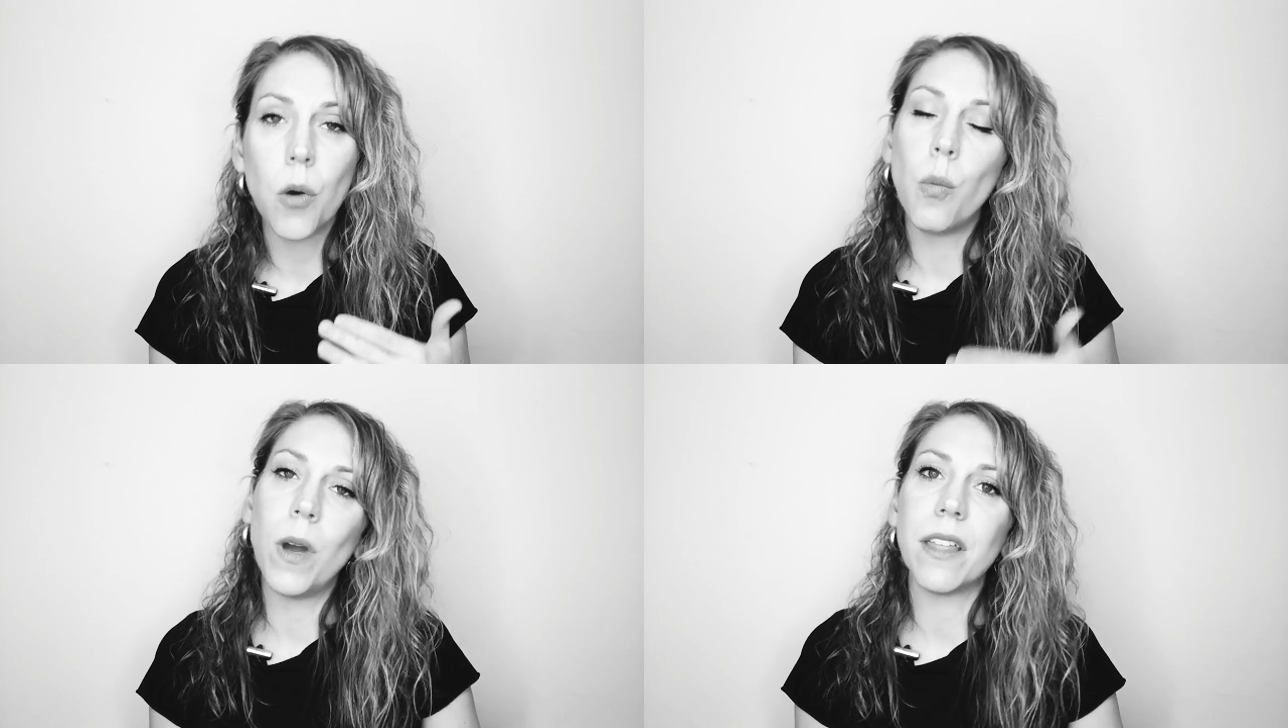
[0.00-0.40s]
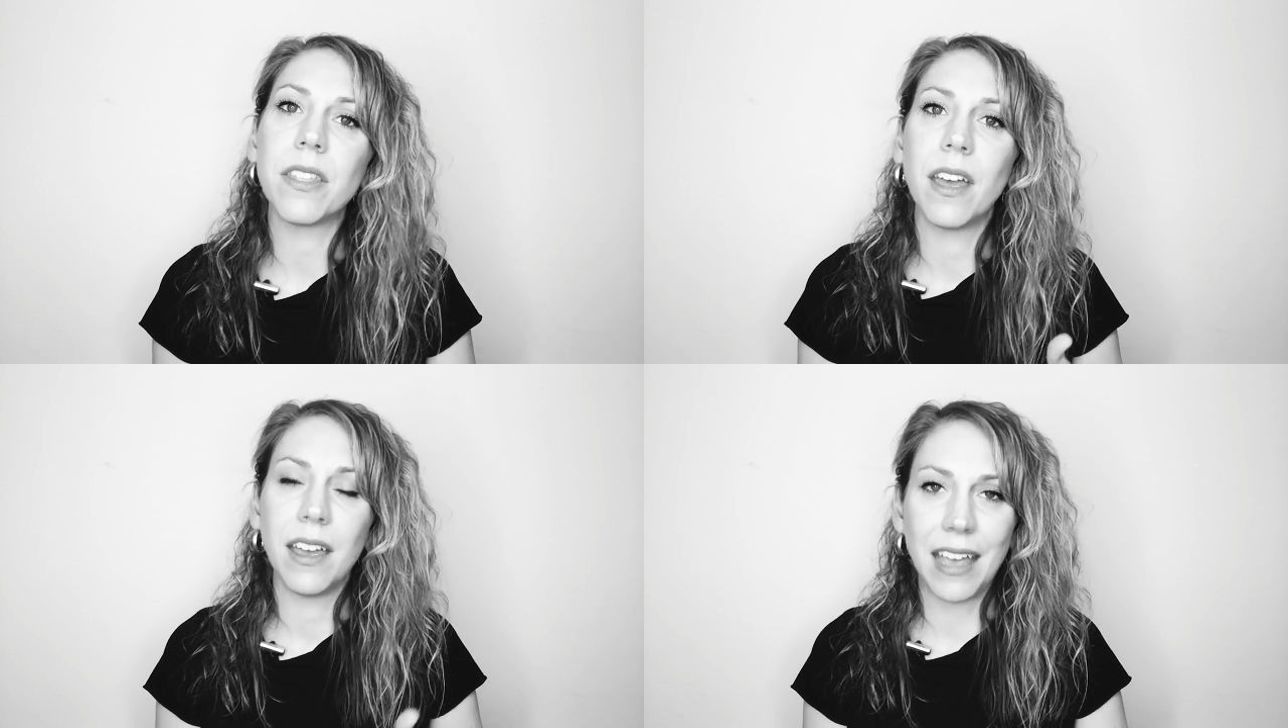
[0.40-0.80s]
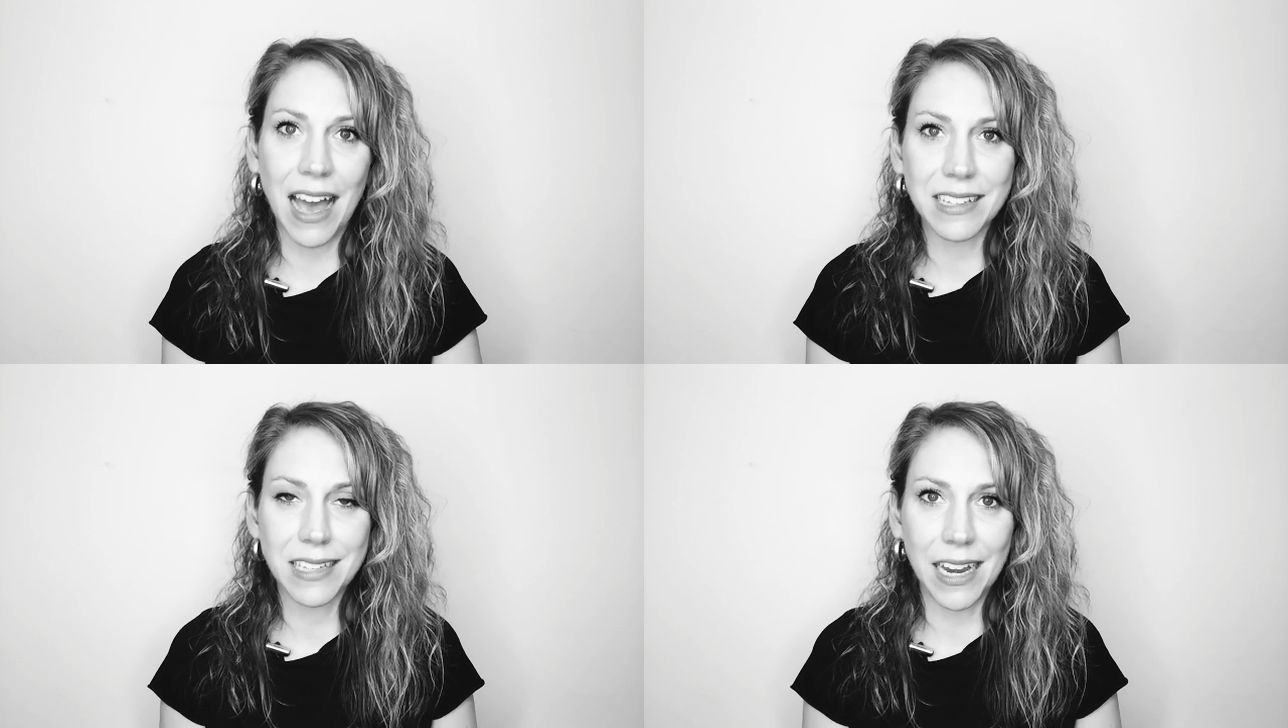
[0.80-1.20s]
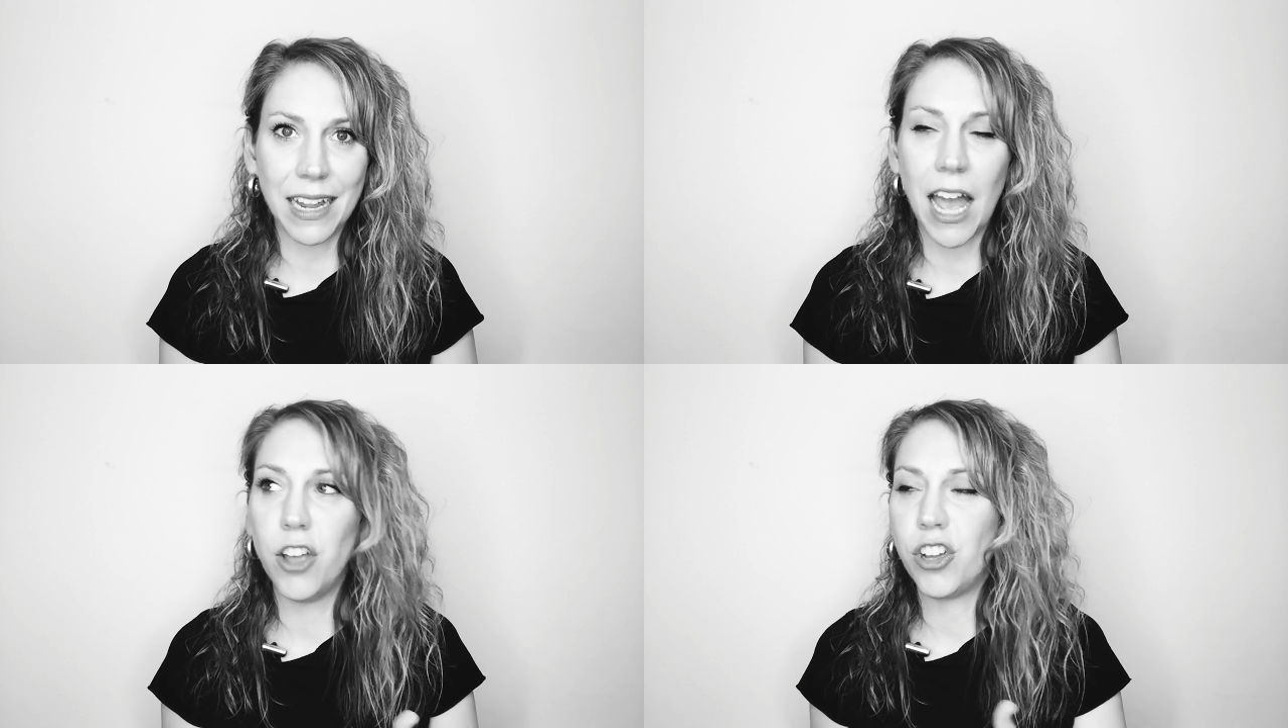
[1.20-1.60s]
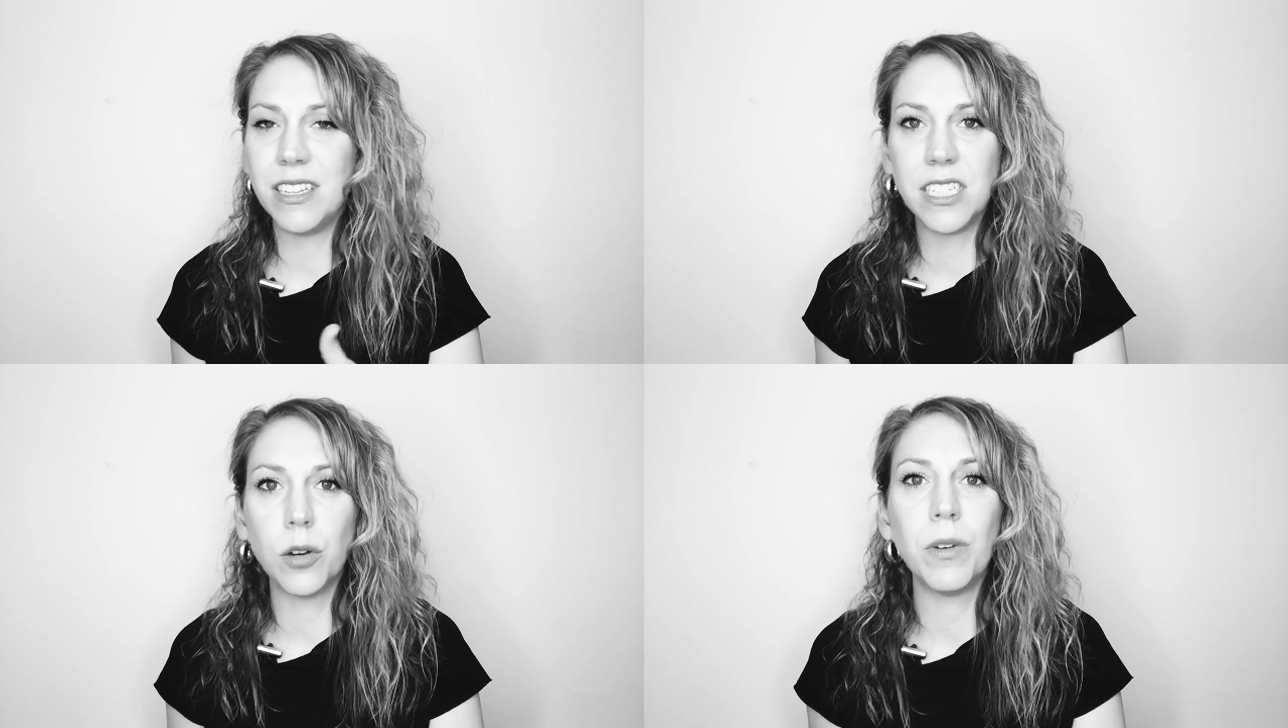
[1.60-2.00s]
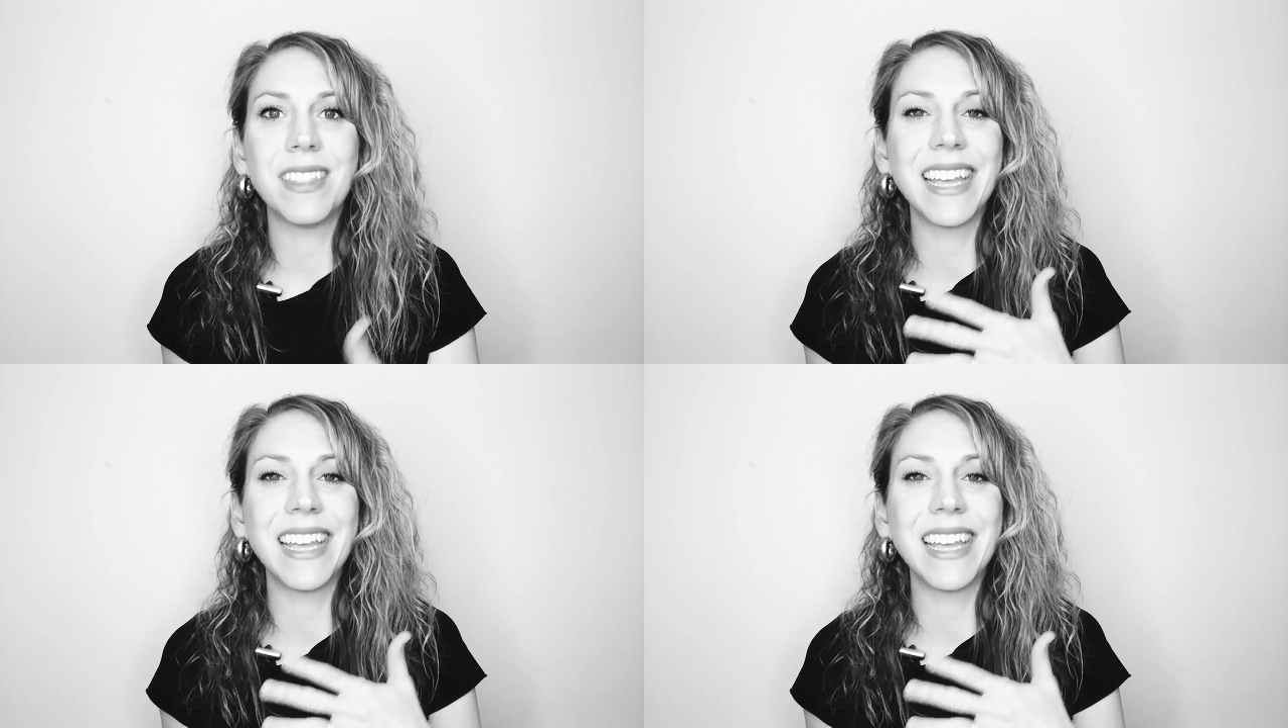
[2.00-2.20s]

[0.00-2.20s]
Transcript: with gaslighting, how you can deal with the